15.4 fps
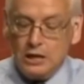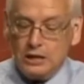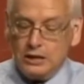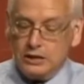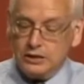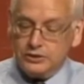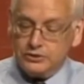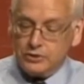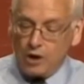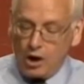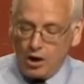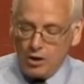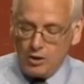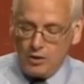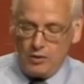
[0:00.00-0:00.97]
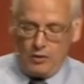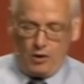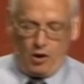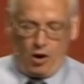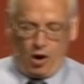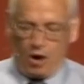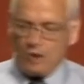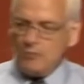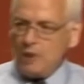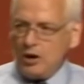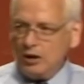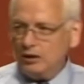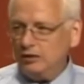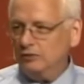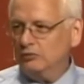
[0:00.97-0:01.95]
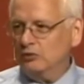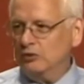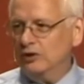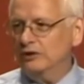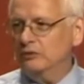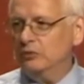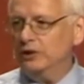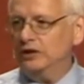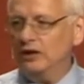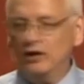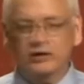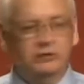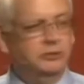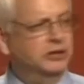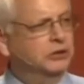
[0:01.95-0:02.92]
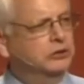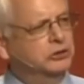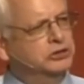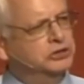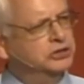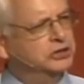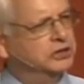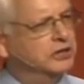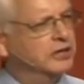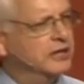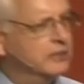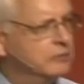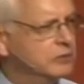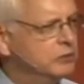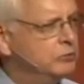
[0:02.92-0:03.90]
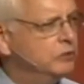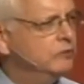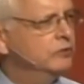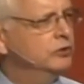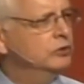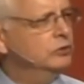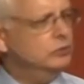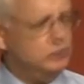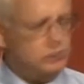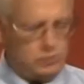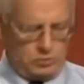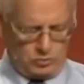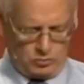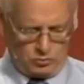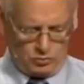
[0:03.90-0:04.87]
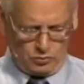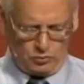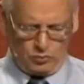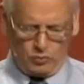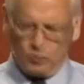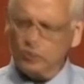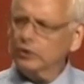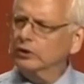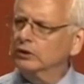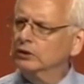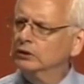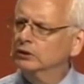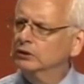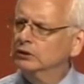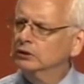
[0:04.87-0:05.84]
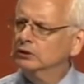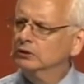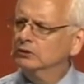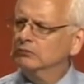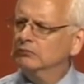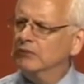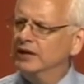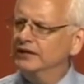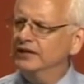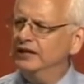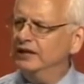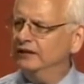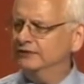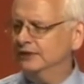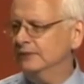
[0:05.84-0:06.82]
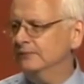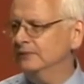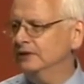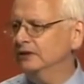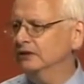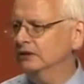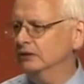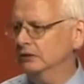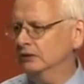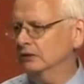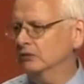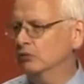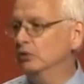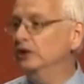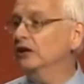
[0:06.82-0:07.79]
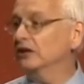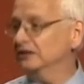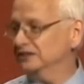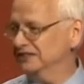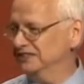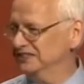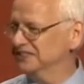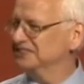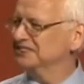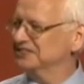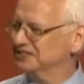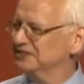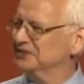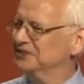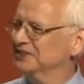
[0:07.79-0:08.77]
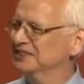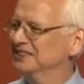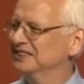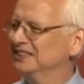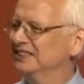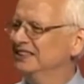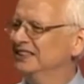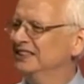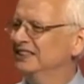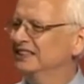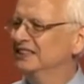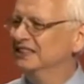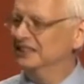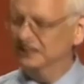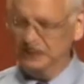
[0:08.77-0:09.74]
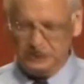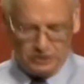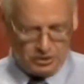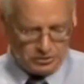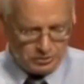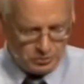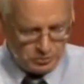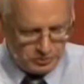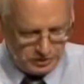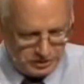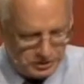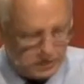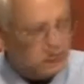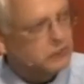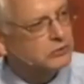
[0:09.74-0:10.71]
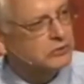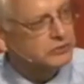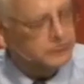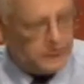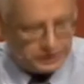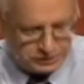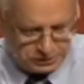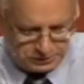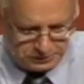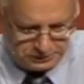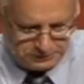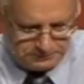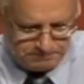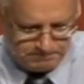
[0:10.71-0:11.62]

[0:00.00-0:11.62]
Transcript: Is our model one we ought to be encouraging them to move to, or might they have something we ought to listen to in these ongoing reflections?